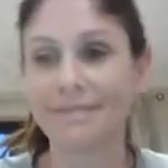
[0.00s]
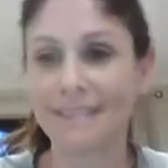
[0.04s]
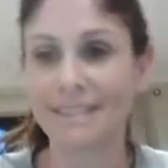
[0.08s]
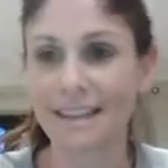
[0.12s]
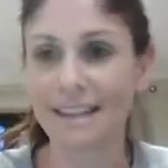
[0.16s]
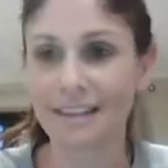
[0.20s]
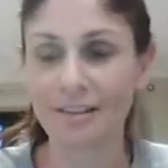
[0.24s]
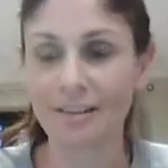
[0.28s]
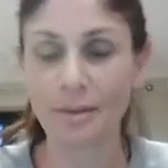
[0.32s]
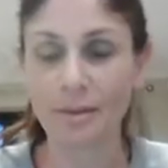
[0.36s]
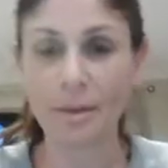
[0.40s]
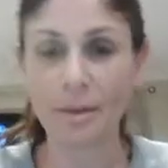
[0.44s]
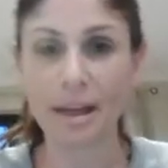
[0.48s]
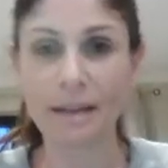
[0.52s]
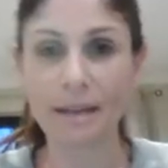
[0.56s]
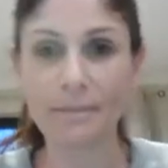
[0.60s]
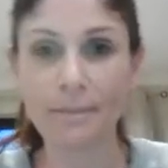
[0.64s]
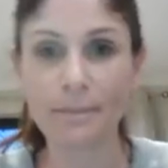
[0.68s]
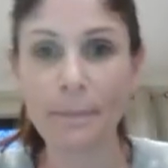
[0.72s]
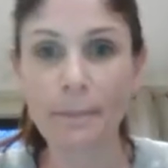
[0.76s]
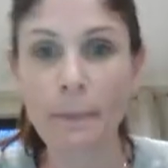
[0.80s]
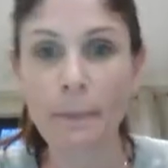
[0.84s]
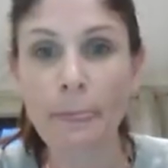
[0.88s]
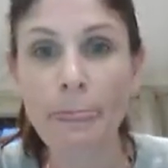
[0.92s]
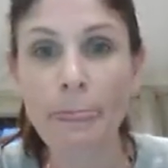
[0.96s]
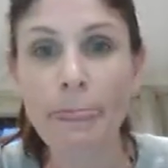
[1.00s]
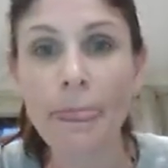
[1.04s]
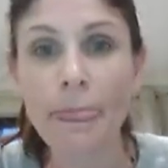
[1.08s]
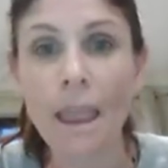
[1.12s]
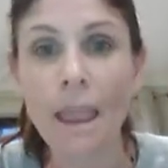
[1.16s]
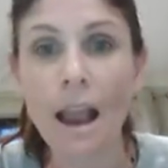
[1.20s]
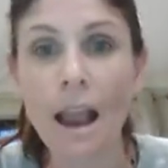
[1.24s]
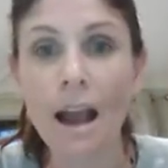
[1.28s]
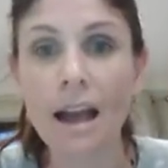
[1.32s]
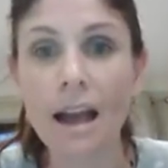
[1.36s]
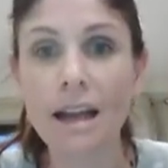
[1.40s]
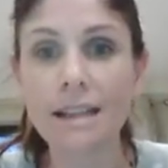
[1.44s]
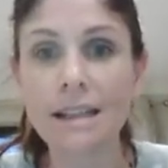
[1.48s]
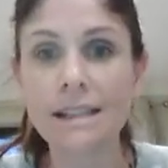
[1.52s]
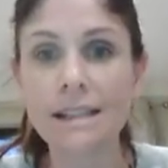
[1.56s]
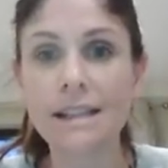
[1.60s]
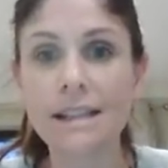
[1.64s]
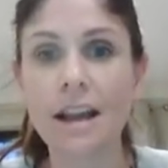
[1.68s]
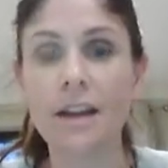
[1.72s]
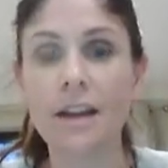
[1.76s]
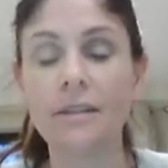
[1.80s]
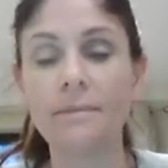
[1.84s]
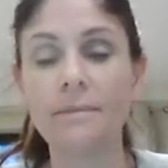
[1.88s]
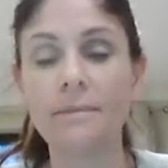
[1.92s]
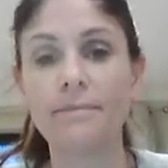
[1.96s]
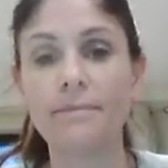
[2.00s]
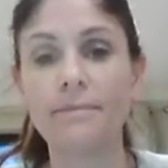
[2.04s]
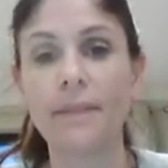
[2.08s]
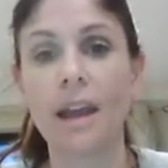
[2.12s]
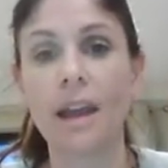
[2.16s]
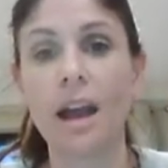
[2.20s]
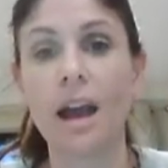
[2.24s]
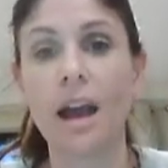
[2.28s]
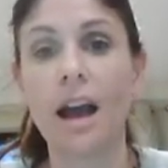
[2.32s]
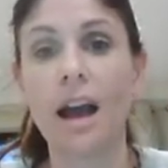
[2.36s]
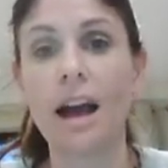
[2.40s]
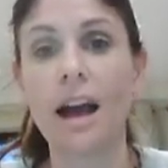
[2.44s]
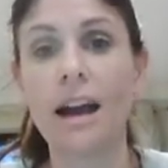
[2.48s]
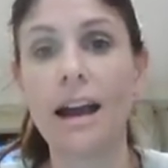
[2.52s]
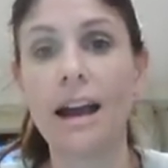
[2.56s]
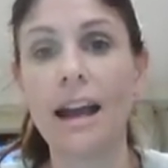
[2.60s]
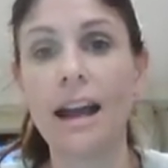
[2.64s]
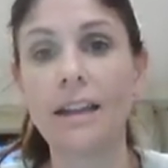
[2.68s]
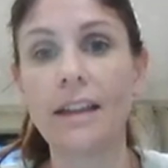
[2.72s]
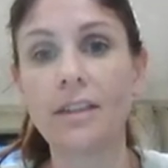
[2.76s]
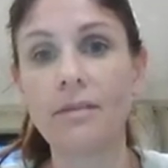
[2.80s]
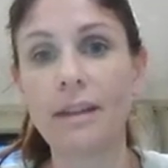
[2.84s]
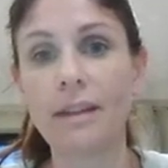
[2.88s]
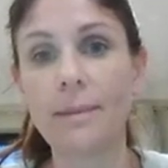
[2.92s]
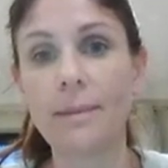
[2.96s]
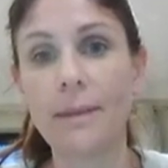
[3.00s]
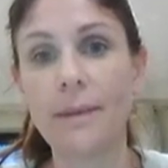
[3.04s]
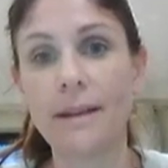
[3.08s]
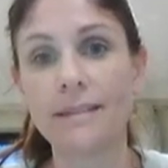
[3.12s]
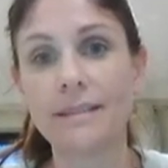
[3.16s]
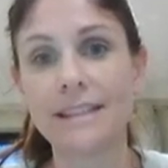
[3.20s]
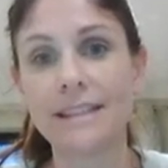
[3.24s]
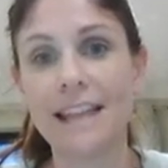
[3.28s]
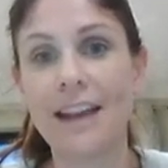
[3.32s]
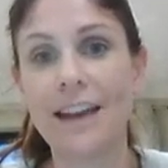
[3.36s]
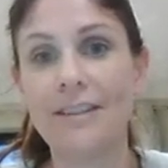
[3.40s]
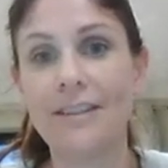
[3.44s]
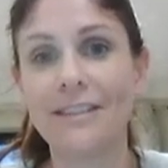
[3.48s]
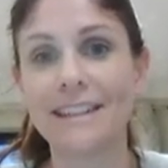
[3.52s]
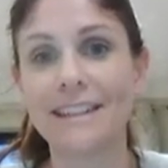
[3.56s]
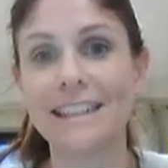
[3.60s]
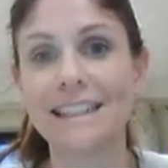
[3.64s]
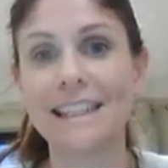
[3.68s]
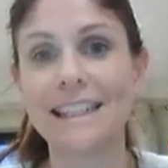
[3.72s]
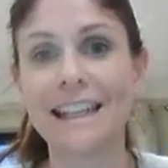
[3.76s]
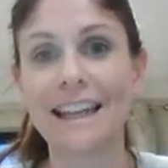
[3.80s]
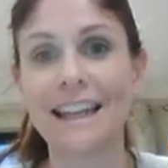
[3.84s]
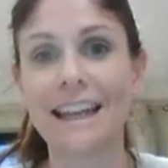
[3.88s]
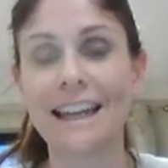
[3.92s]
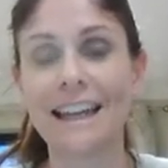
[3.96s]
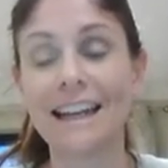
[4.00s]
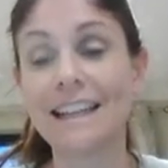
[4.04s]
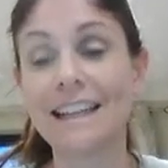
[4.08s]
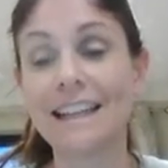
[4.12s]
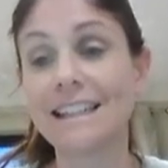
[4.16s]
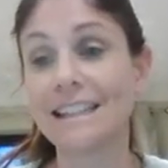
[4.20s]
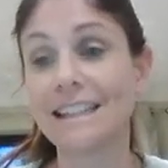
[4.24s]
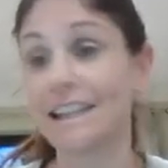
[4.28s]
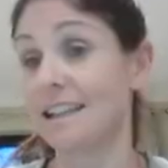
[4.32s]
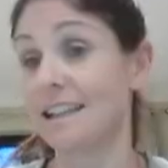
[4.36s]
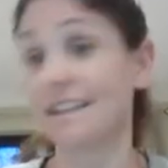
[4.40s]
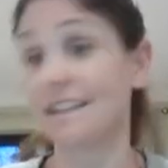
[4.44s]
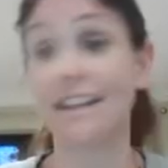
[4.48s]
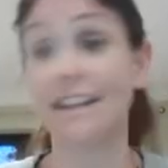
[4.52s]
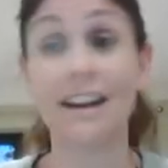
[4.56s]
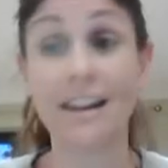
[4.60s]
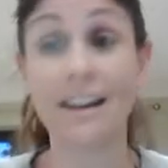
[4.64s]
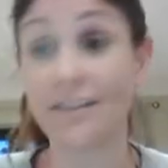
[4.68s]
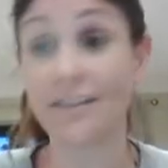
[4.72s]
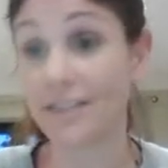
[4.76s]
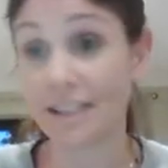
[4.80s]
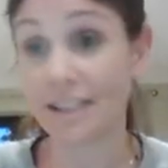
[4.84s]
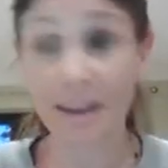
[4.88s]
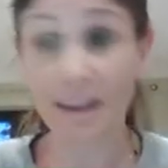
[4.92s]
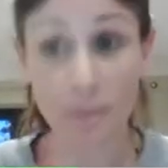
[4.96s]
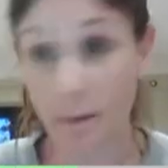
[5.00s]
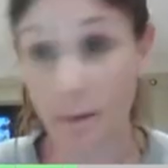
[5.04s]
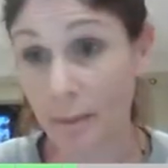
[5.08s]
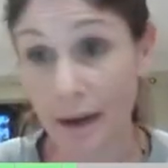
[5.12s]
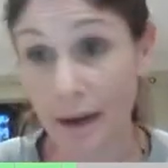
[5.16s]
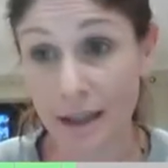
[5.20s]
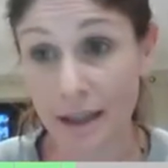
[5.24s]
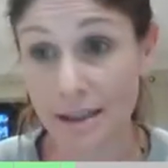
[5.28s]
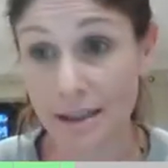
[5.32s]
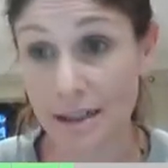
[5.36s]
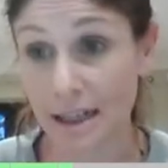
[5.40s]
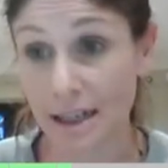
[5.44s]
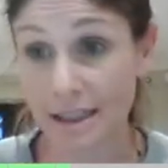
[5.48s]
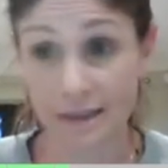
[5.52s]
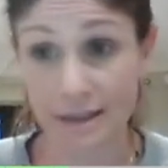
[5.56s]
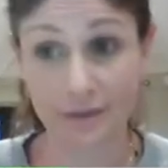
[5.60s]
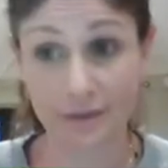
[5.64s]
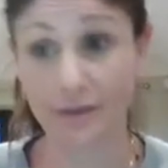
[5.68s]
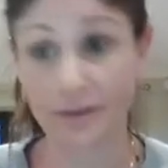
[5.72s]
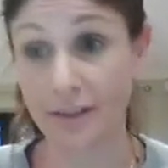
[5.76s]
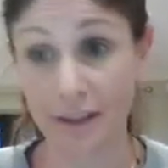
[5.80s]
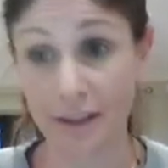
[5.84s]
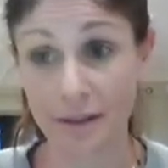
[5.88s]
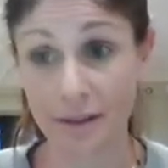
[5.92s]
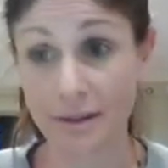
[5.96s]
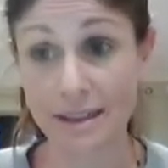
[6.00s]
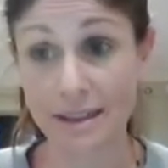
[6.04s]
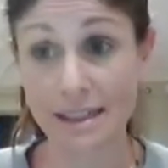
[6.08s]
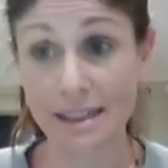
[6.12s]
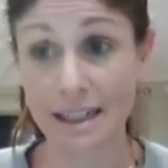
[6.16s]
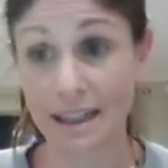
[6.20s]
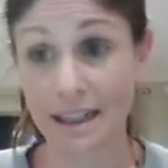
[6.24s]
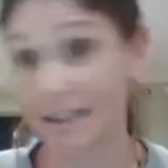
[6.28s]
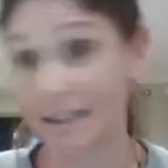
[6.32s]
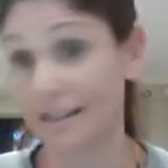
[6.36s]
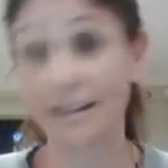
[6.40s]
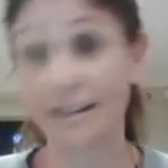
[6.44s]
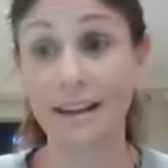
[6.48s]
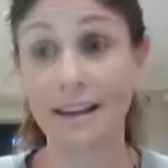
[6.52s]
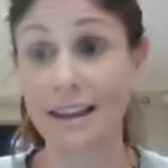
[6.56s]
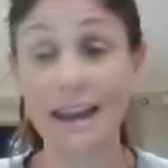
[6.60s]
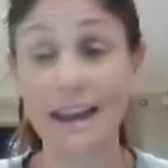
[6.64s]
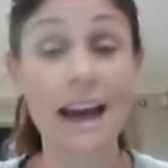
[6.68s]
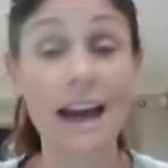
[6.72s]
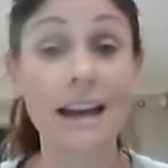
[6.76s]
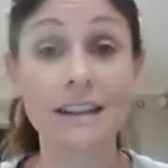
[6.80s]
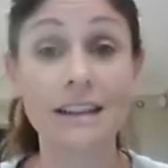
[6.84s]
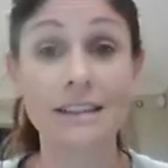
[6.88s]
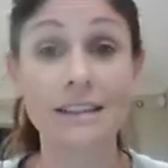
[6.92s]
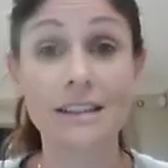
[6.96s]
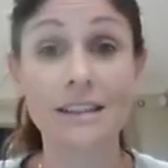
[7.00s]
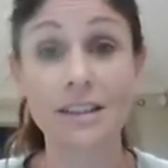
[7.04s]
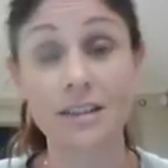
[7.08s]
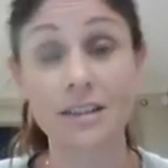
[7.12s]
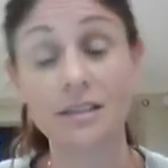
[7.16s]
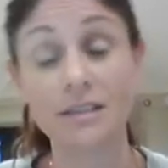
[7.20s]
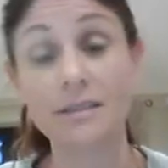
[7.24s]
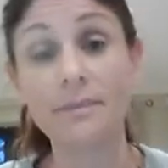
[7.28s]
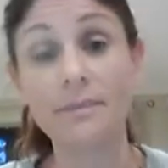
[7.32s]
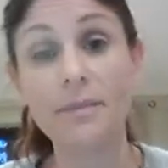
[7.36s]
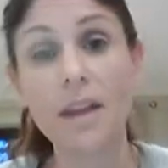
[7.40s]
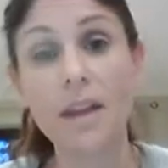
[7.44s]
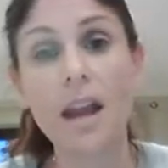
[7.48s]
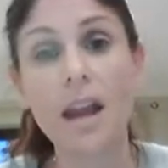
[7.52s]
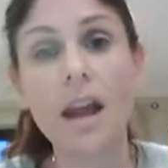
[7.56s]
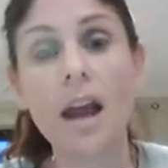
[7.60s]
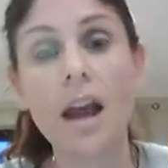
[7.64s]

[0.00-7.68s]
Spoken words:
Dear me. So I had £3.70. At least that's livened up a maths lesson for you, hasn't it? You don't get that at school.